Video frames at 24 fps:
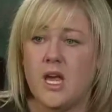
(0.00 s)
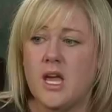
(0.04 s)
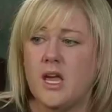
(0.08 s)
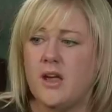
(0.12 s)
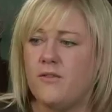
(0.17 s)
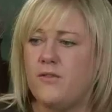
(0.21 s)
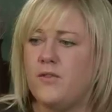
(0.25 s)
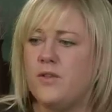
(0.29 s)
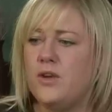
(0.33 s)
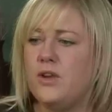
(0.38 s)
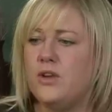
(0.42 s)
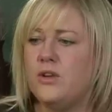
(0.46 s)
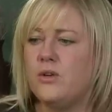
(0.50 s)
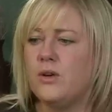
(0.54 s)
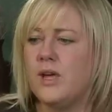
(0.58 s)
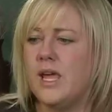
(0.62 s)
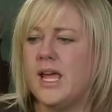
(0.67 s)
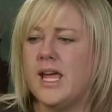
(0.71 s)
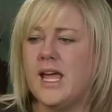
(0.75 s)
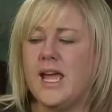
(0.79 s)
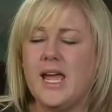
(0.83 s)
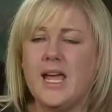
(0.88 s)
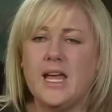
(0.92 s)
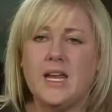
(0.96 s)
If you
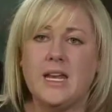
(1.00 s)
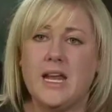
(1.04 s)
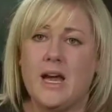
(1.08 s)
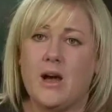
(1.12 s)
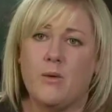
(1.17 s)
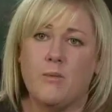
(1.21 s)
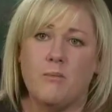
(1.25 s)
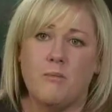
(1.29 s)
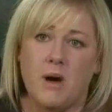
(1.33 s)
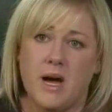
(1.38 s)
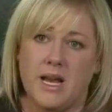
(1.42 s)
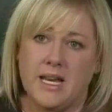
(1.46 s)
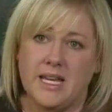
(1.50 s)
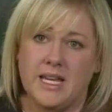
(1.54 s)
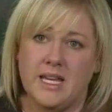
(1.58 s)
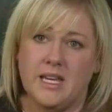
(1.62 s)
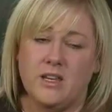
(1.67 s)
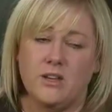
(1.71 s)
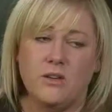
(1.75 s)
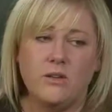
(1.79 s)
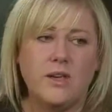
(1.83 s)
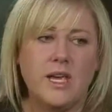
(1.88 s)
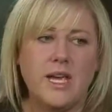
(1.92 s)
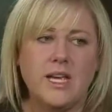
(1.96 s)
can't hand out
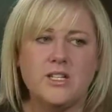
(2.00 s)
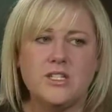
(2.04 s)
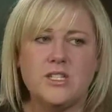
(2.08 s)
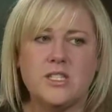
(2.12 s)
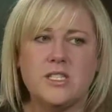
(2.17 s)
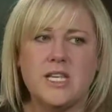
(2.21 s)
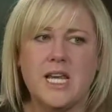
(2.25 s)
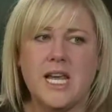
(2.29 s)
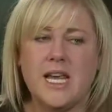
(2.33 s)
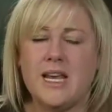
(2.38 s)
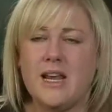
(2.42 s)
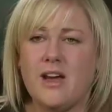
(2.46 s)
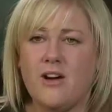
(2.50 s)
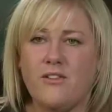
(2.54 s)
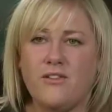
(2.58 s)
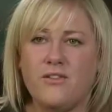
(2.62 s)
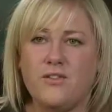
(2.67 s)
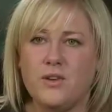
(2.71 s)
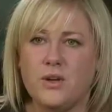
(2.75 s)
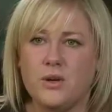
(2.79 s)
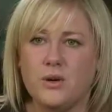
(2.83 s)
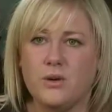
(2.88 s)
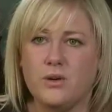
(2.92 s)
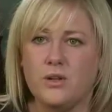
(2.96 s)
money, you can't just hand out
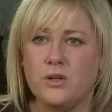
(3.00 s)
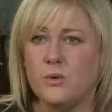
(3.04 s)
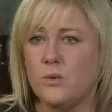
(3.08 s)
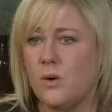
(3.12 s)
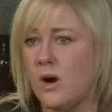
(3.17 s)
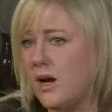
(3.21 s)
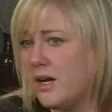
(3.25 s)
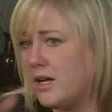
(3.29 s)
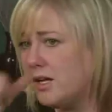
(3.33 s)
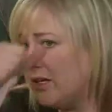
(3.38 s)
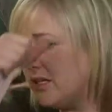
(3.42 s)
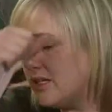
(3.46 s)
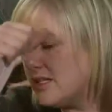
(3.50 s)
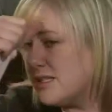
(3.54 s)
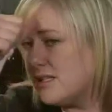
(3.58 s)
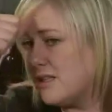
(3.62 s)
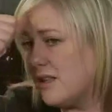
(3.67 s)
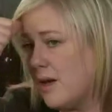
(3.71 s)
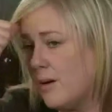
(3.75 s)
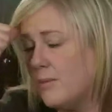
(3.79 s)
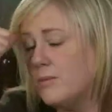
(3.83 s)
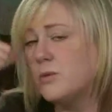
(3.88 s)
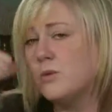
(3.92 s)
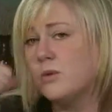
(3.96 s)
food. You walk into
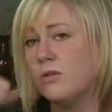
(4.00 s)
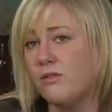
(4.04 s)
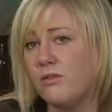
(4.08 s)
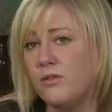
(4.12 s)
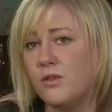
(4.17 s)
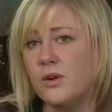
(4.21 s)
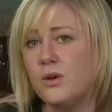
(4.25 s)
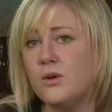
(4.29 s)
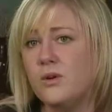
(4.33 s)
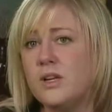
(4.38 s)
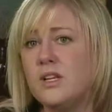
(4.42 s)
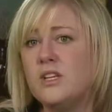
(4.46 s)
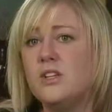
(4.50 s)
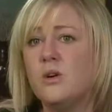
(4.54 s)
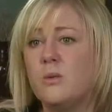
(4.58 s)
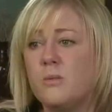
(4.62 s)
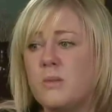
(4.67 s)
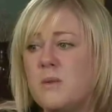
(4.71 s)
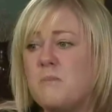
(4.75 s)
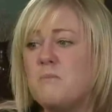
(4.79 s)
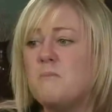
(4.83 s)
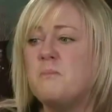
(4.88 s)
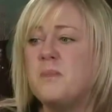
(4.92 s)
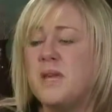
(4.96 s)
slums with food and you'll
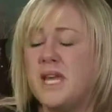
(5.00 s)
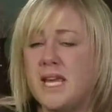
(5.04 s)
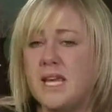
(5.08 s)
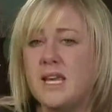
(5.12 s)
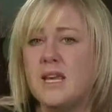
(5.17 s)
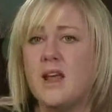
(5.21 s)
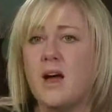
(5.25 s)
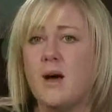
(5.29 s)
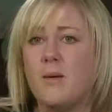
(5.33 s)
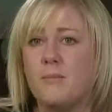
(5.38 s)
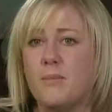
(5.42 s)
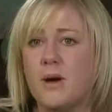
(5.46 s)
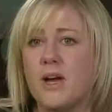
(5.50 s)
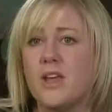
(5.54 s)
be beaten up